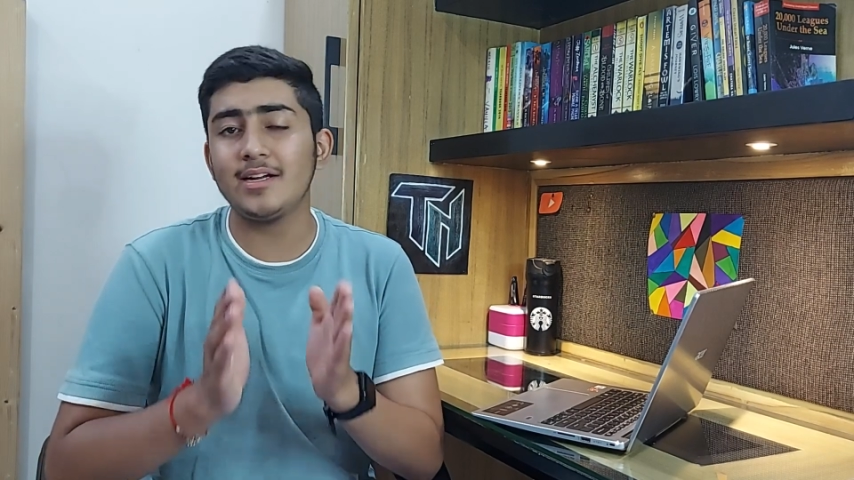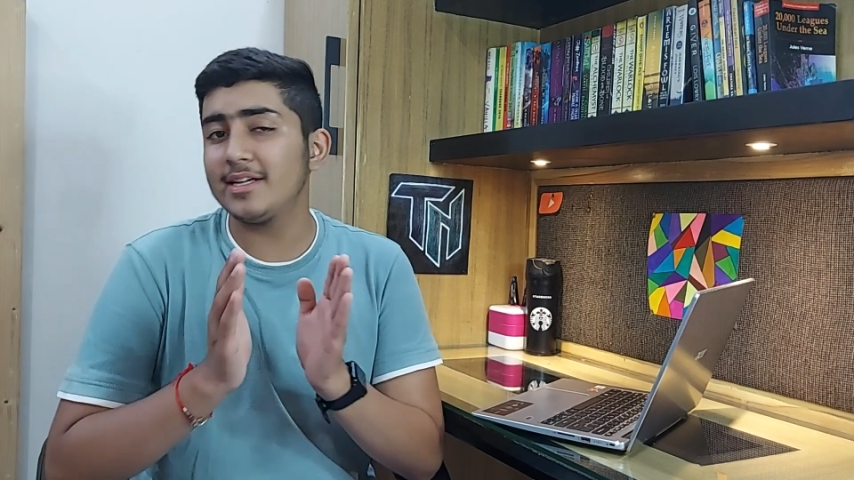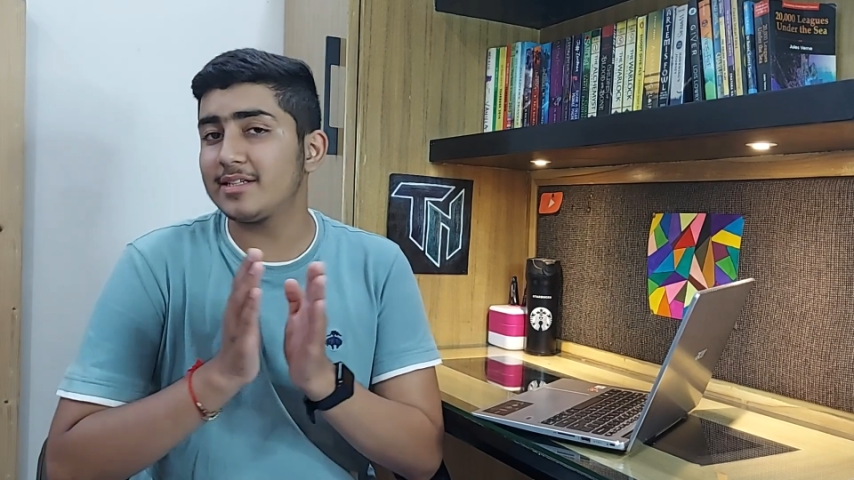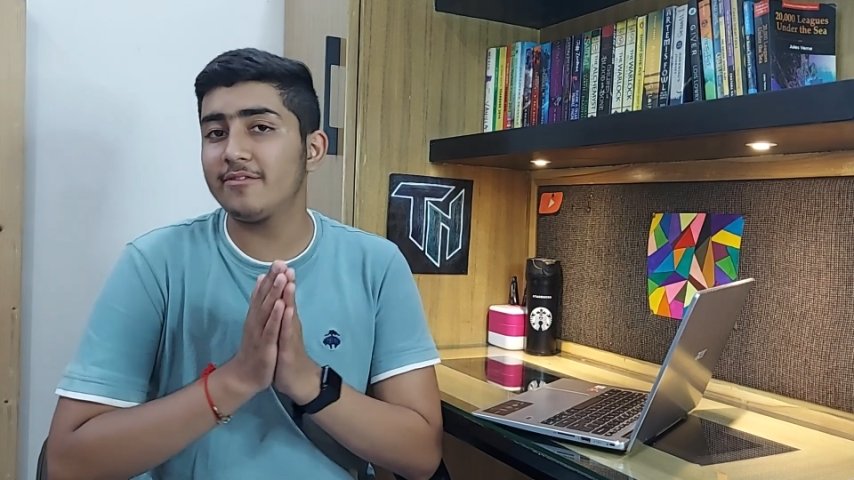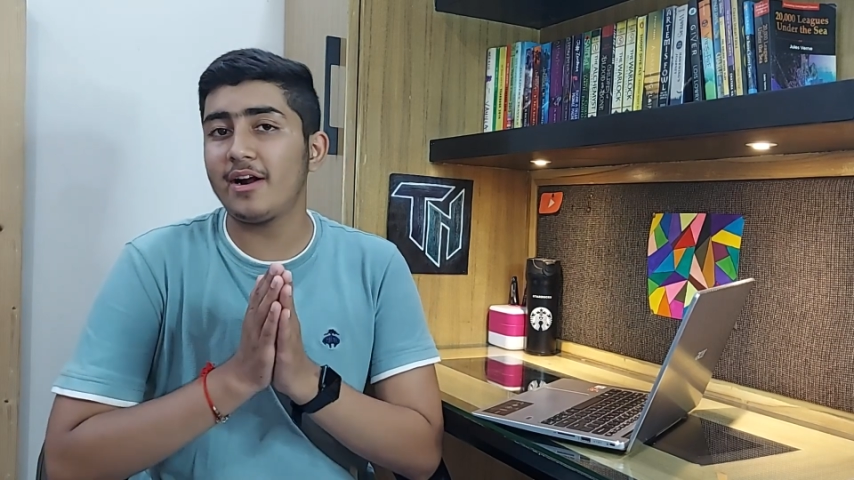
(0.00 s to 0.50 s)
a
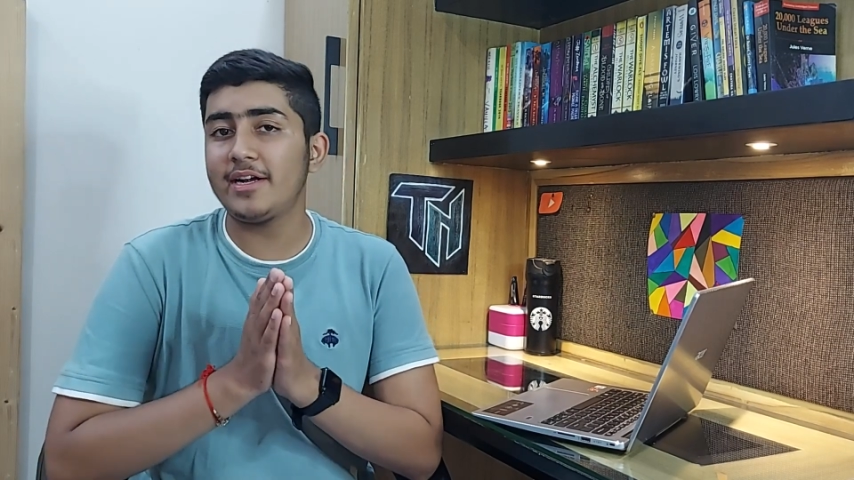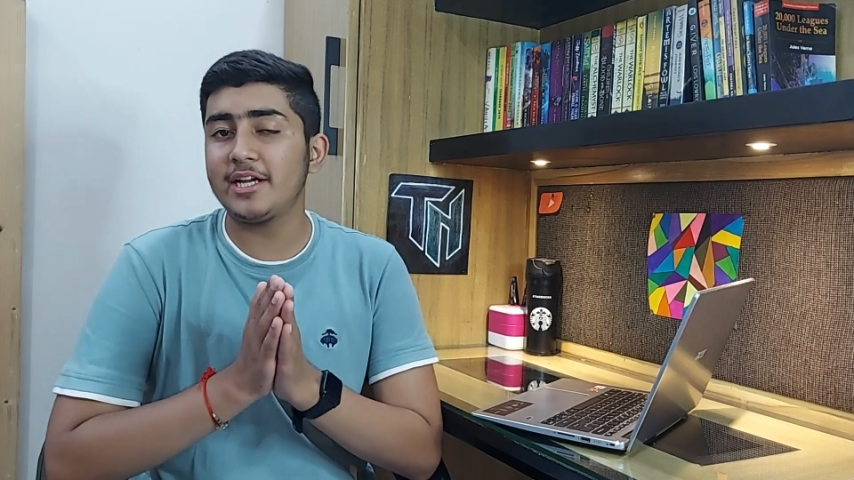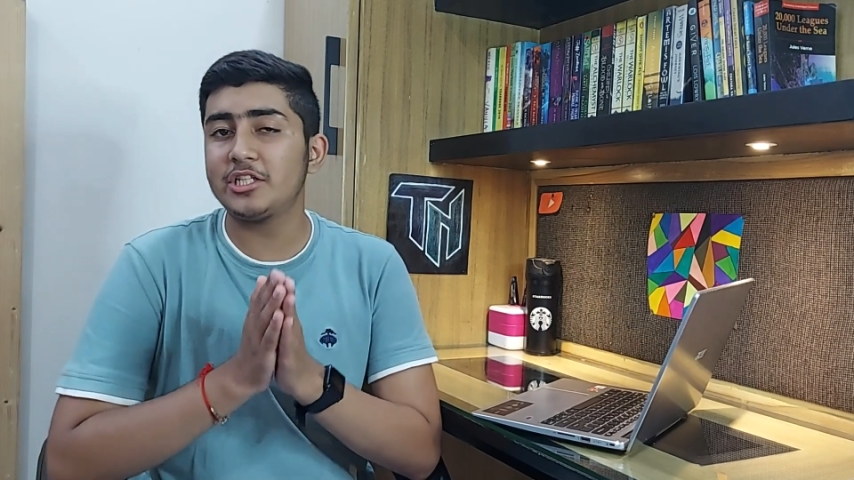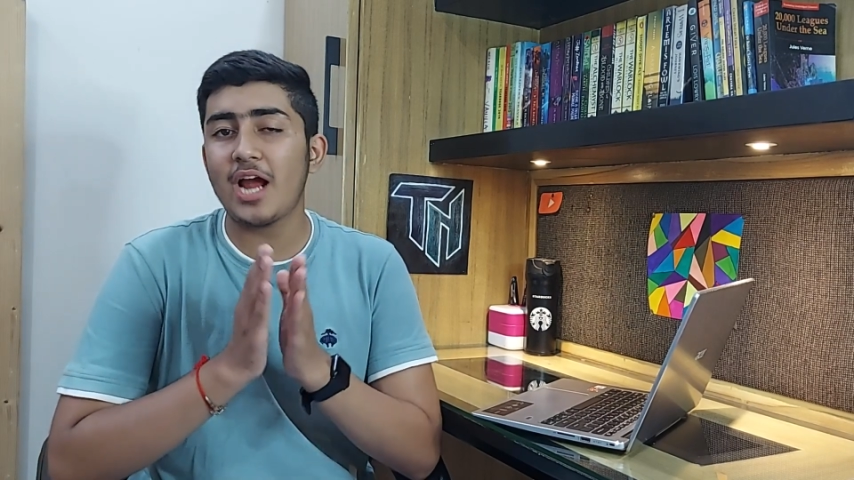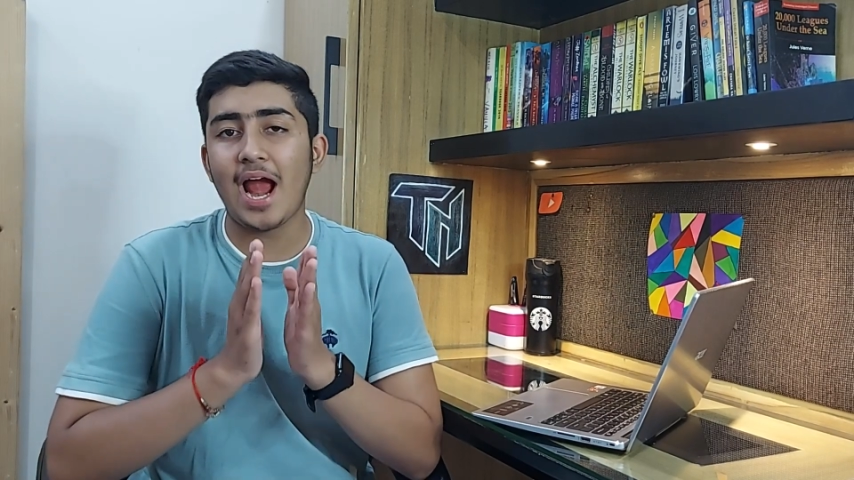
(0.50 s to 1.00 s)

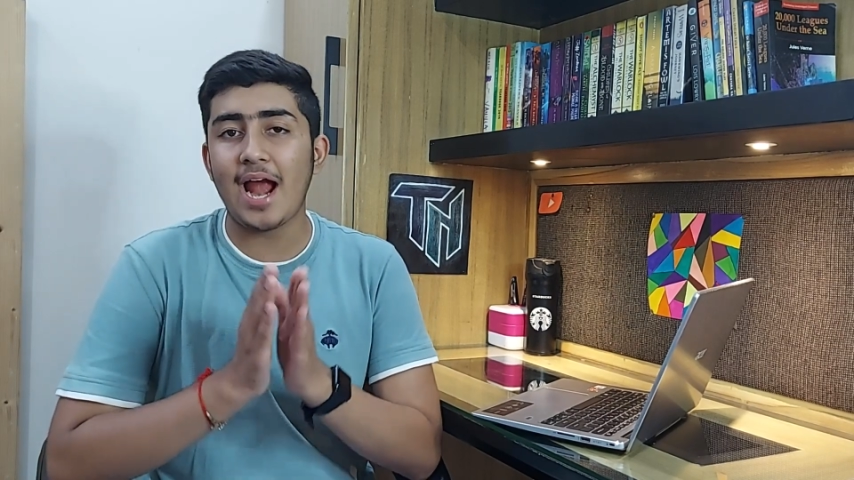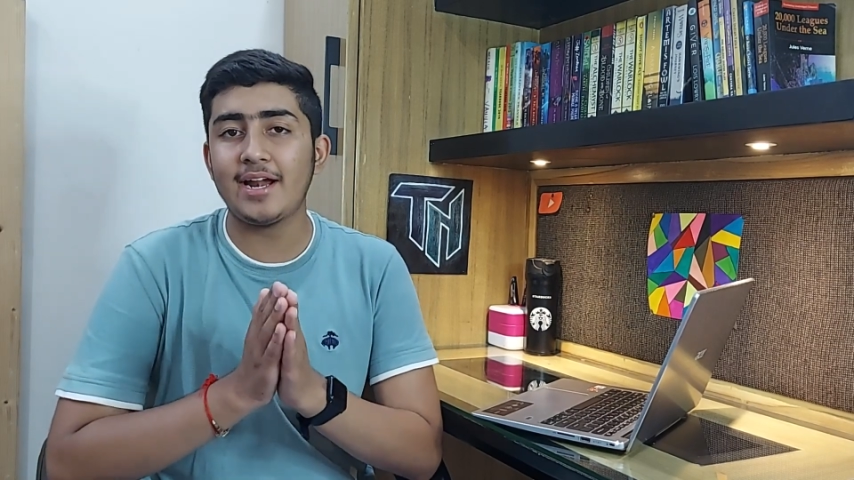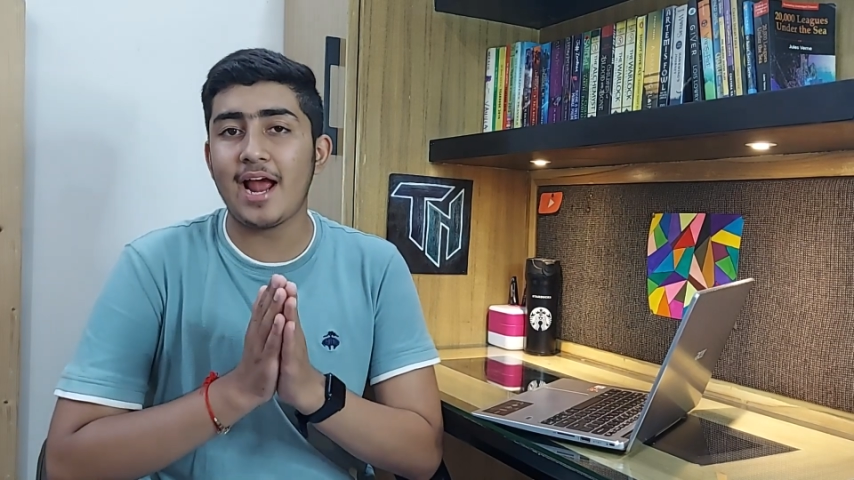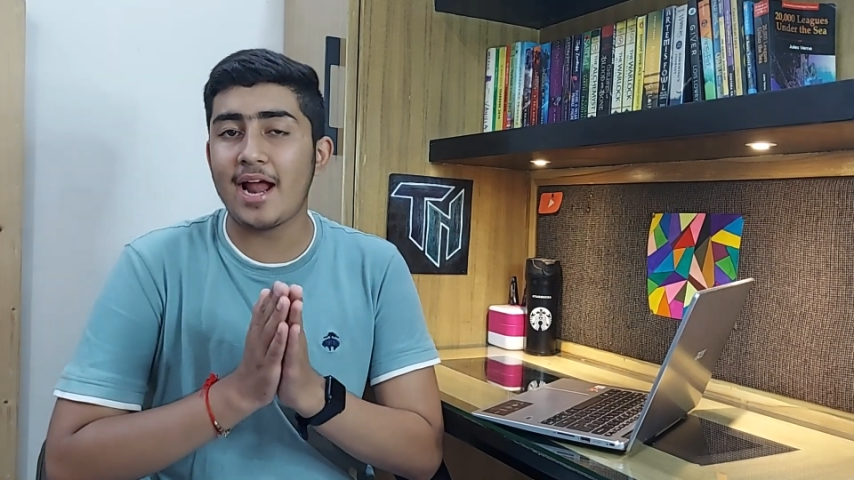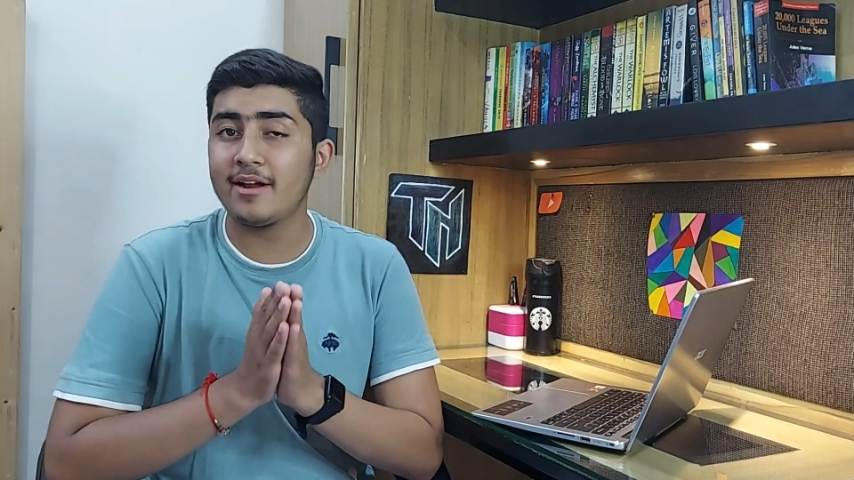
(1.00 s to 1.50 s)
disadvantage
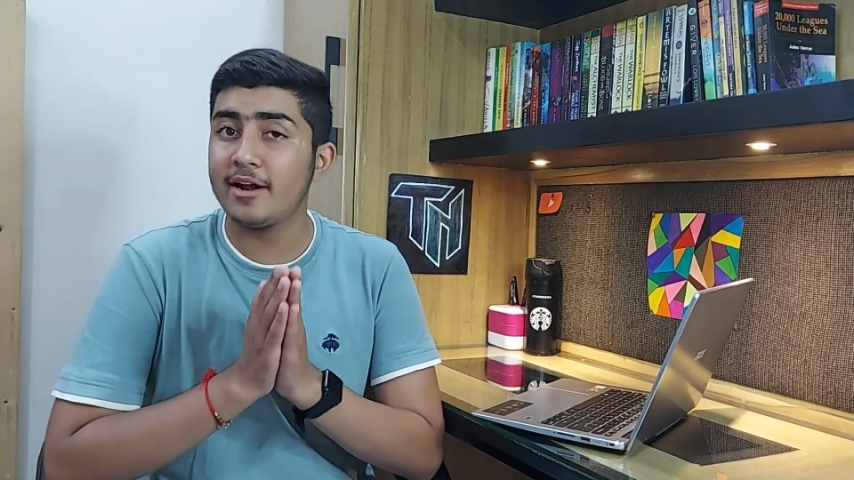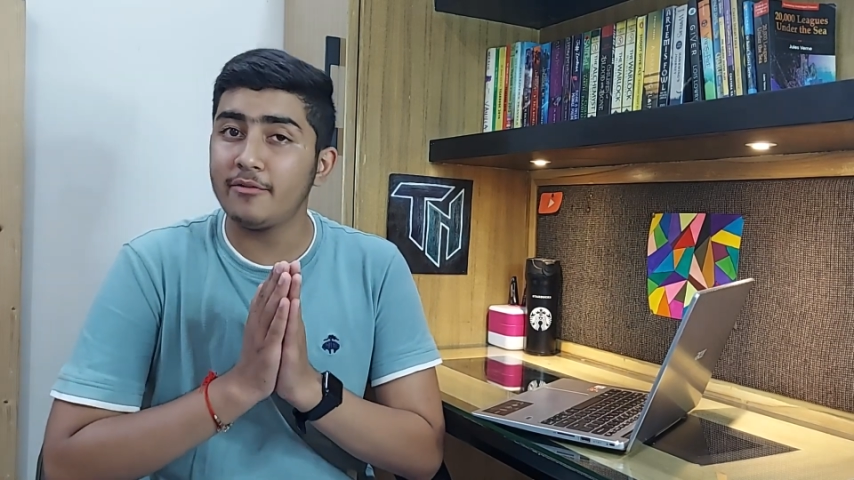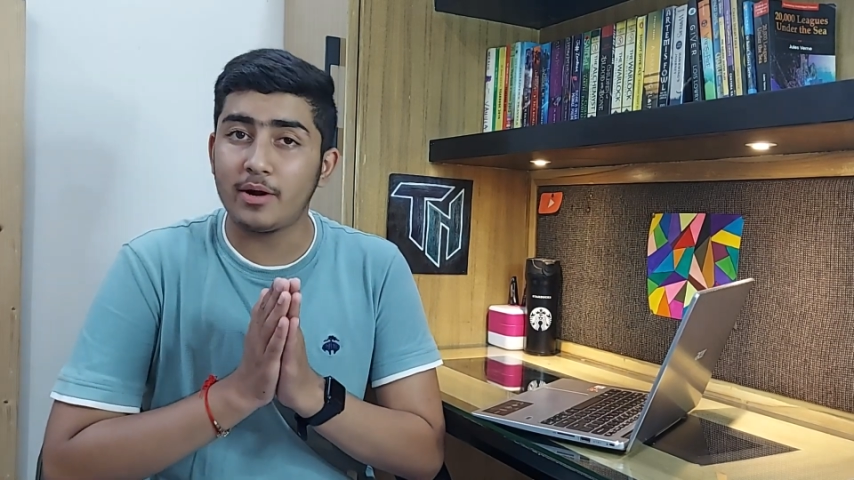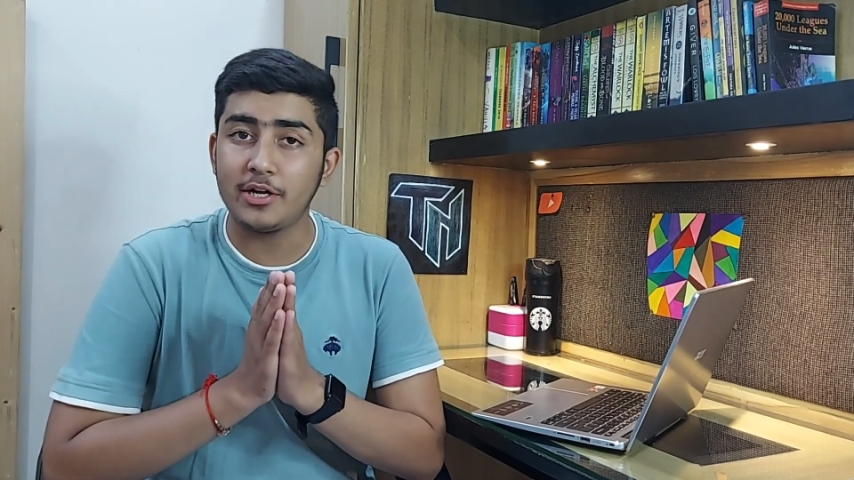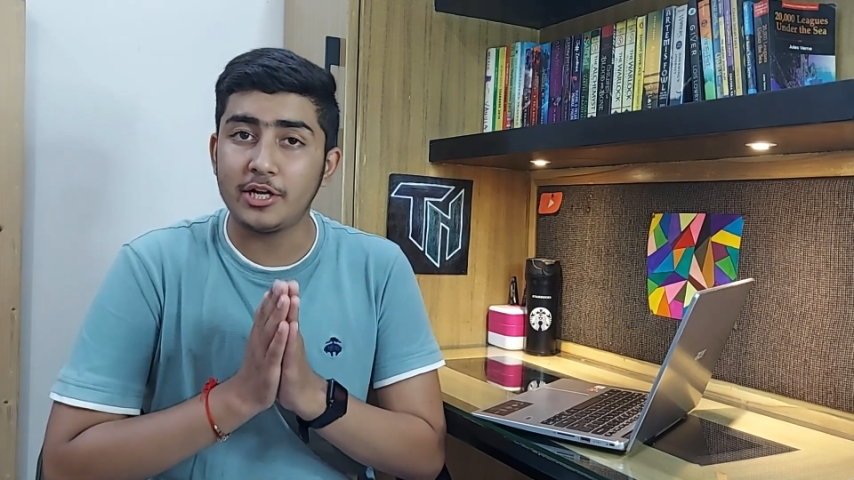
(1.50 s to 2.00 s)
and an
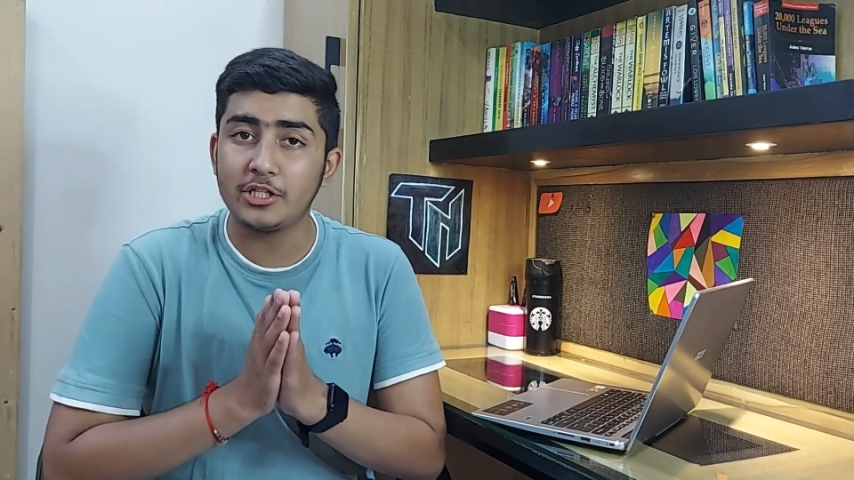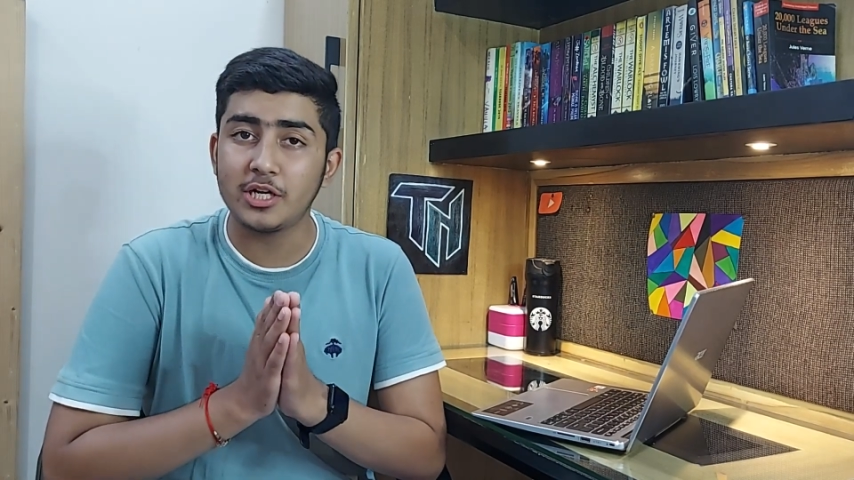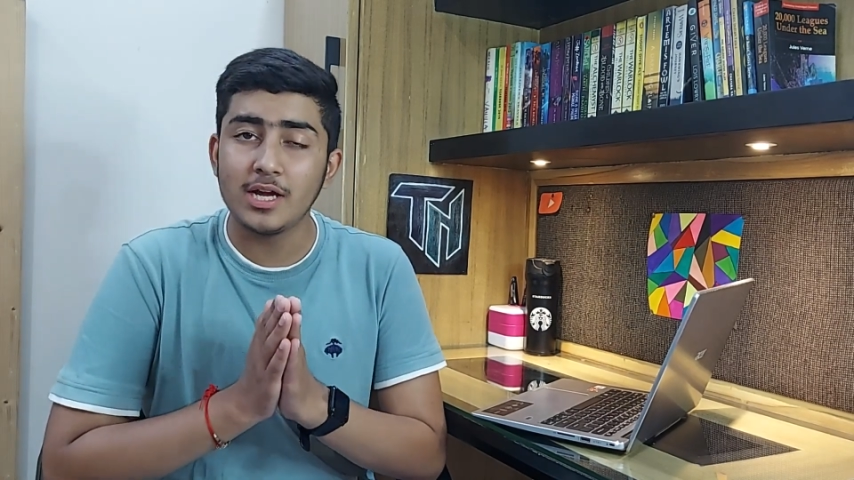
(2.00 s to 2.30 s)
advantage.